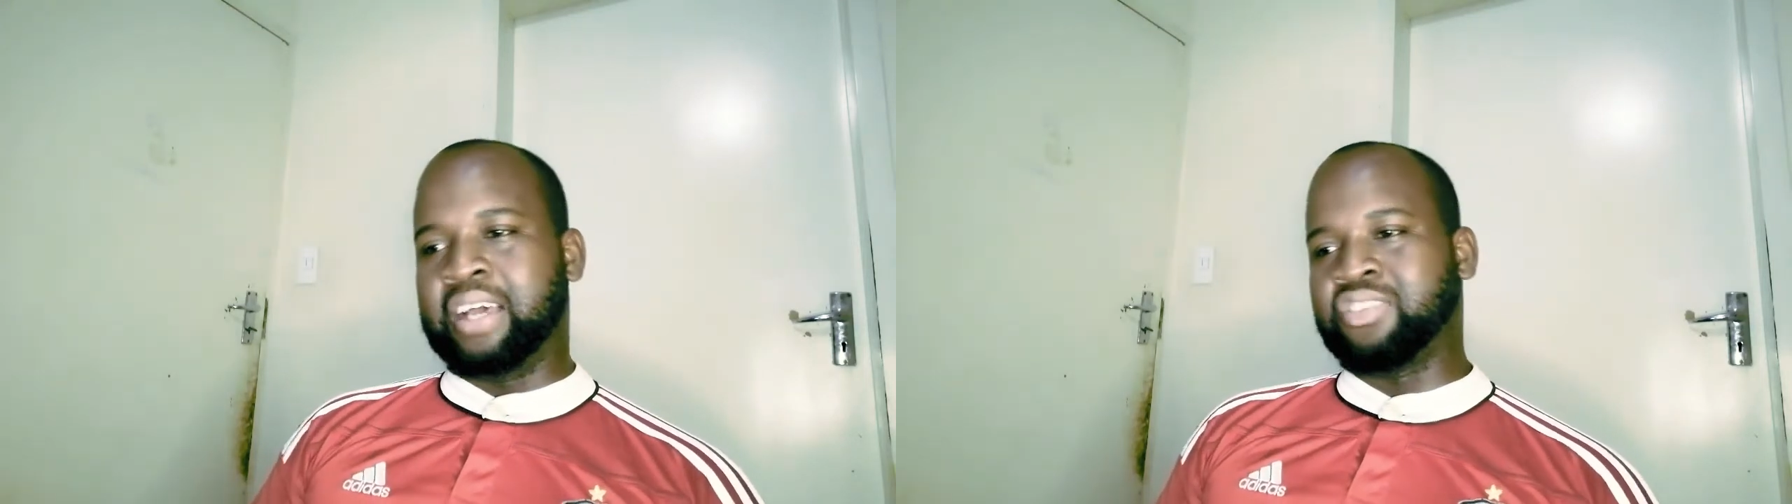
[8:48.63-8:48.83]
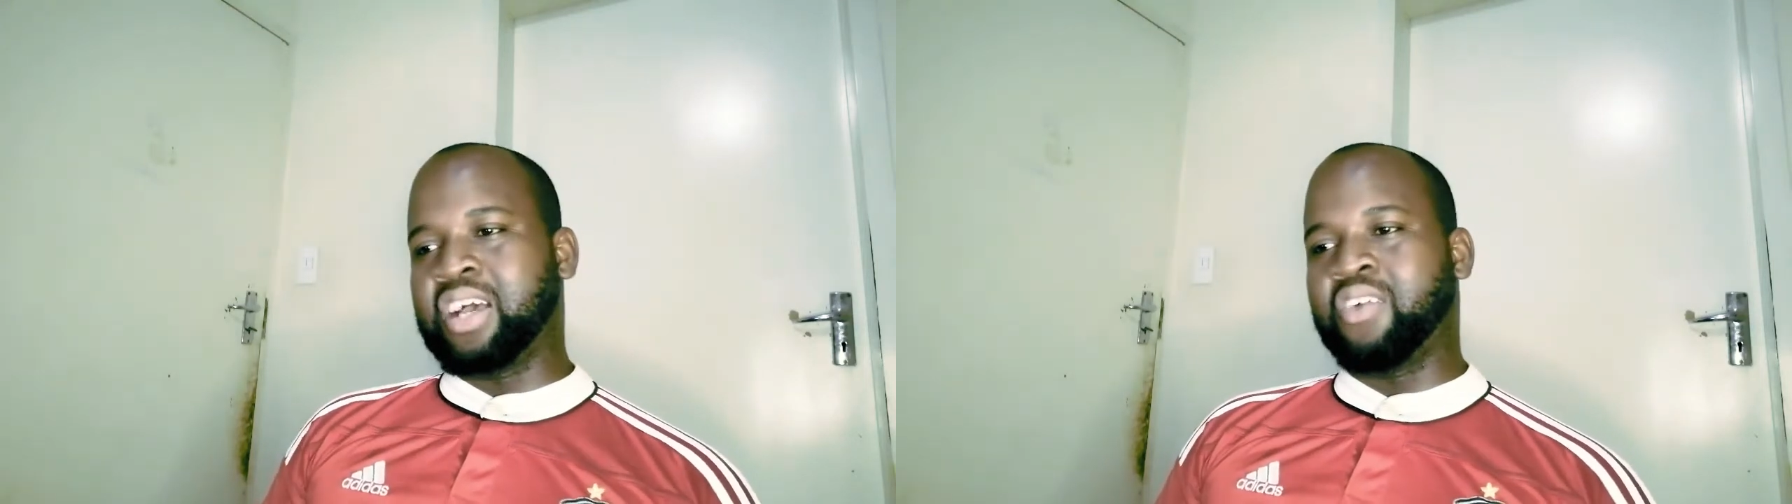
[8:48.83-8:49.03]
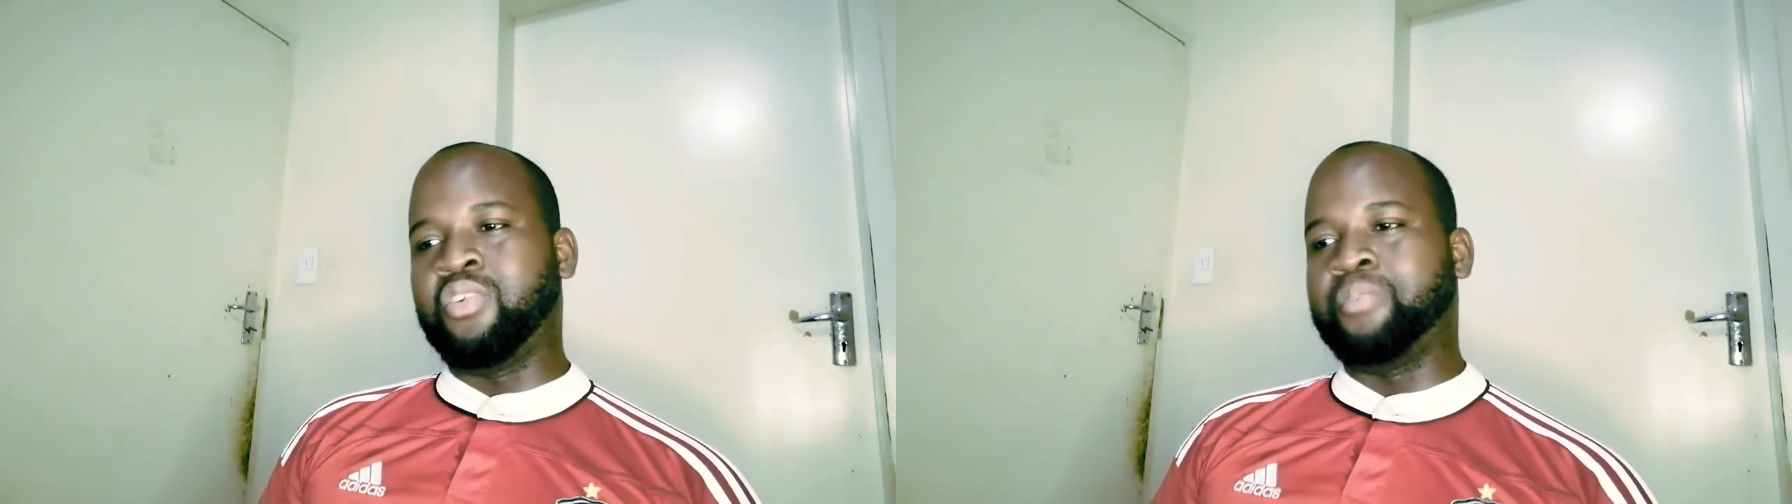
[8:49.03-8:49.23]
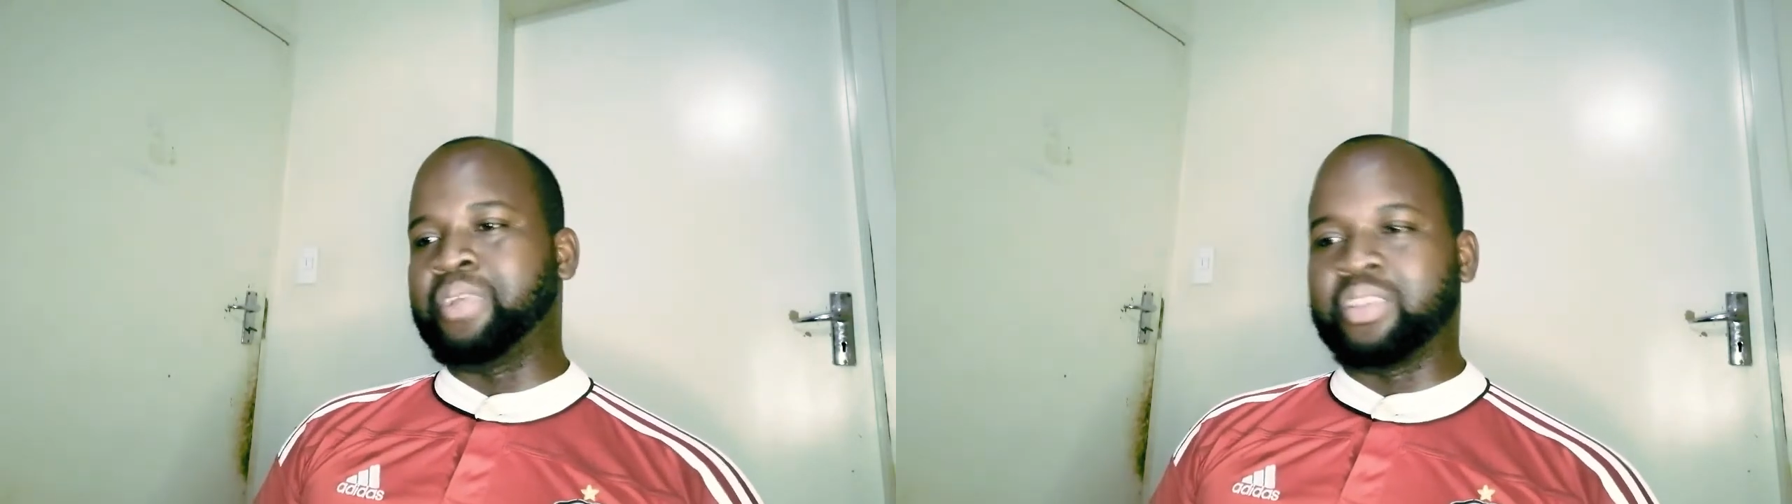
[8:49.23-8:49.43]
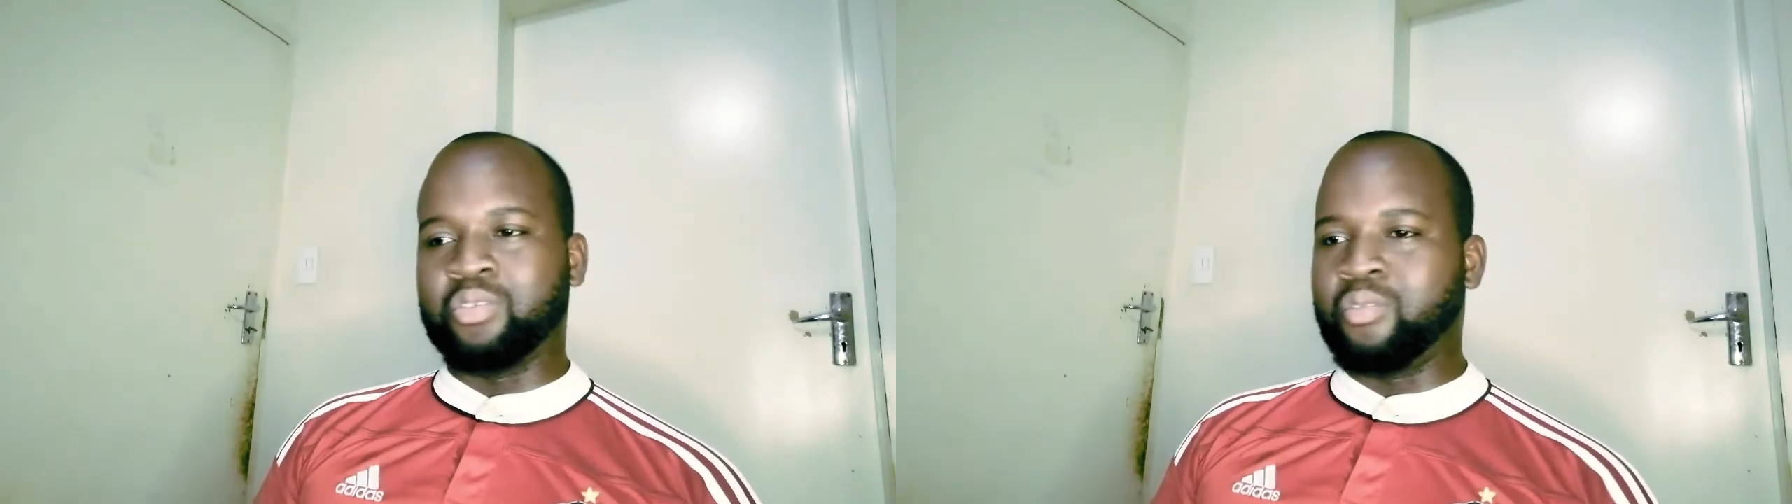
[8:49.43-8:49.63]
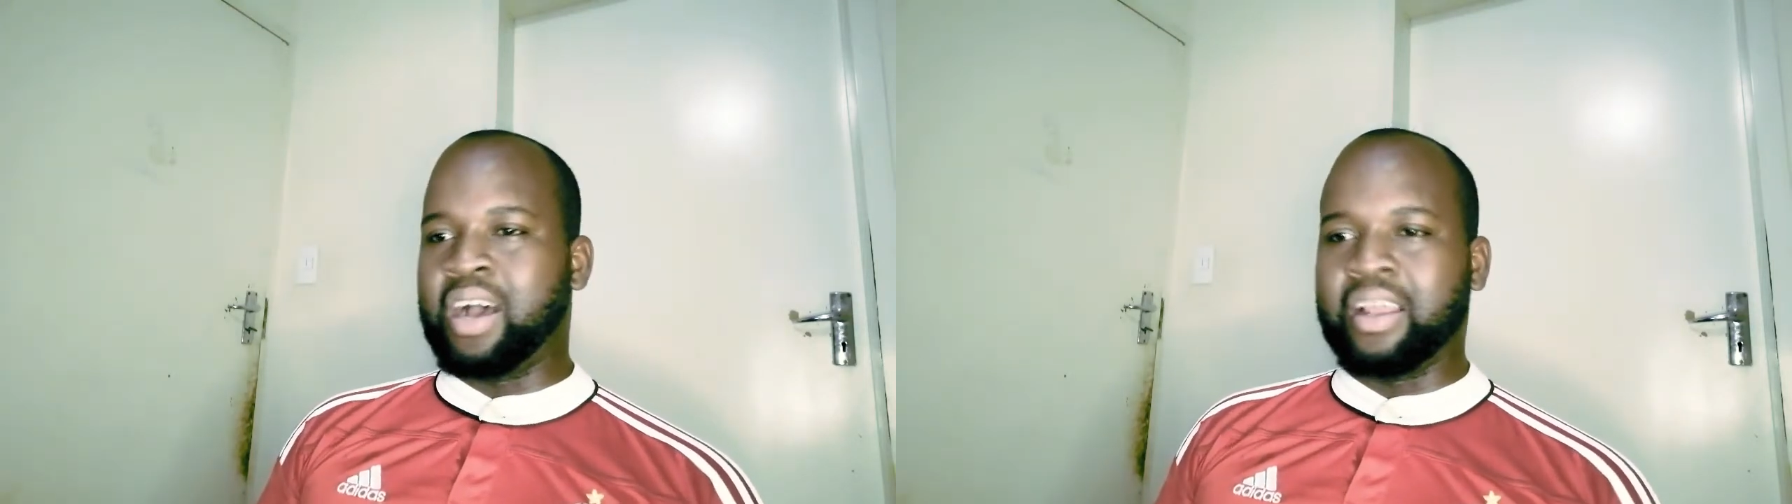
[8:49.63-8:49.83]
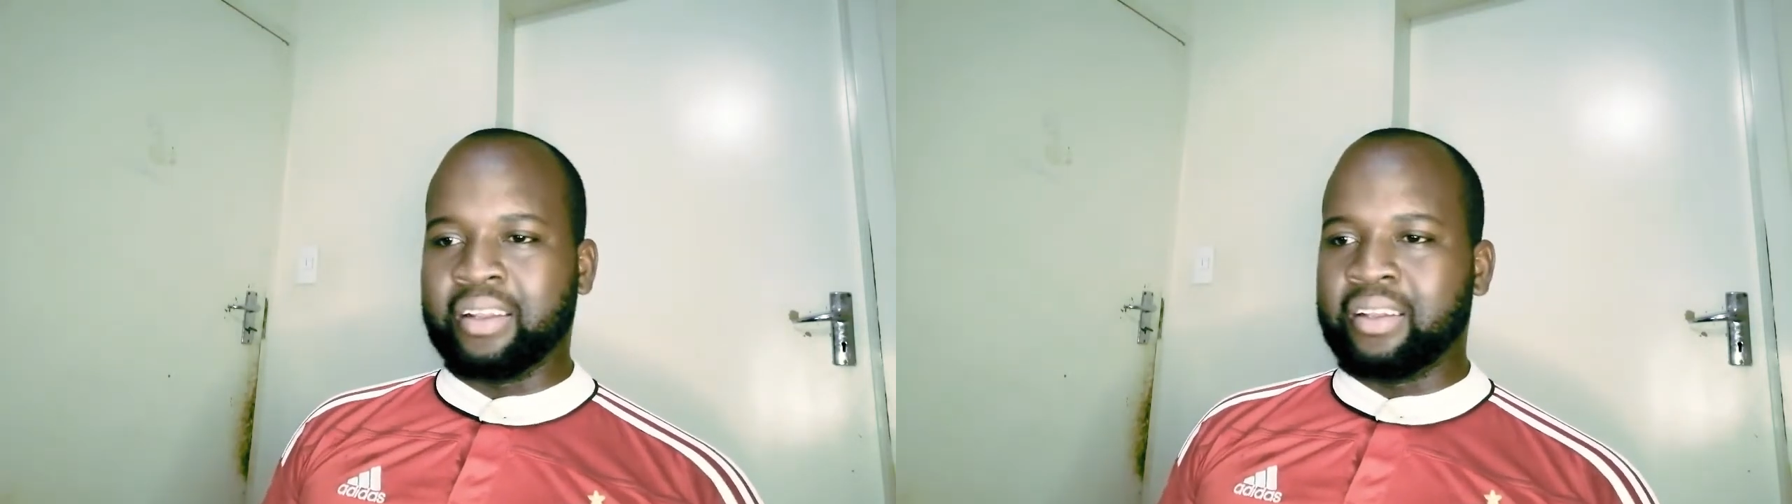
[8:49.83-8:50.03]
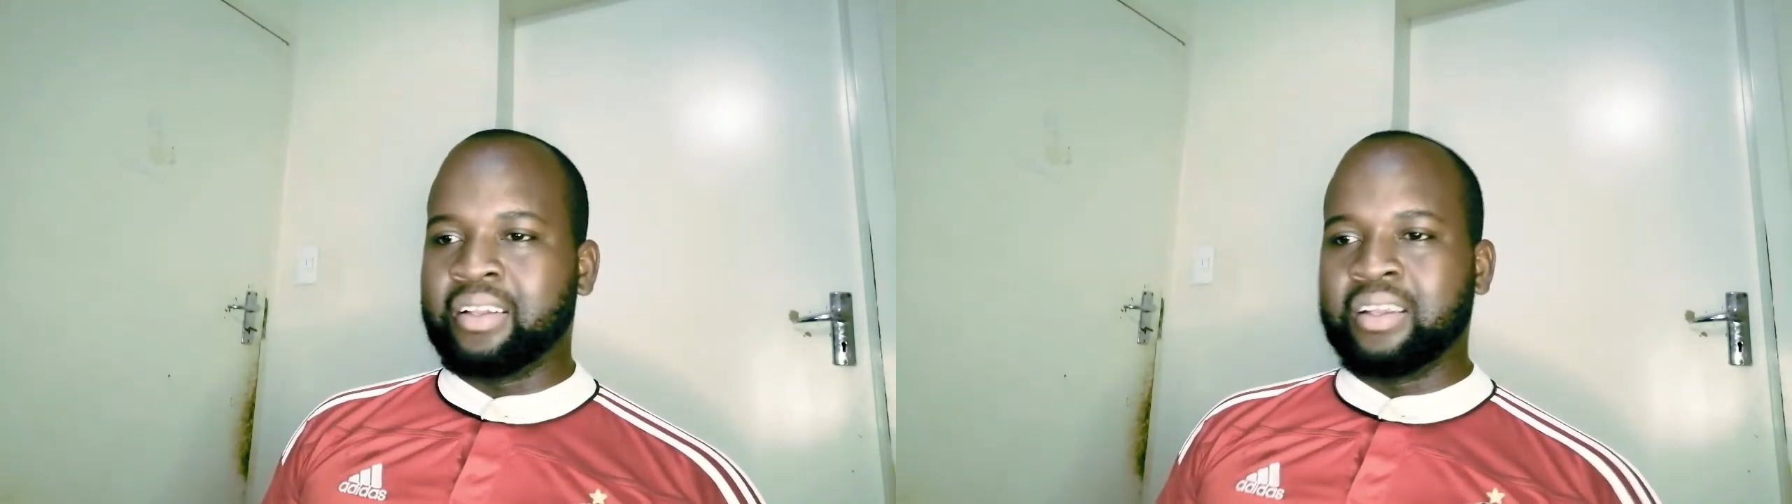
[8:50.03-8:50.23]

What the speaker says: As I compete with one.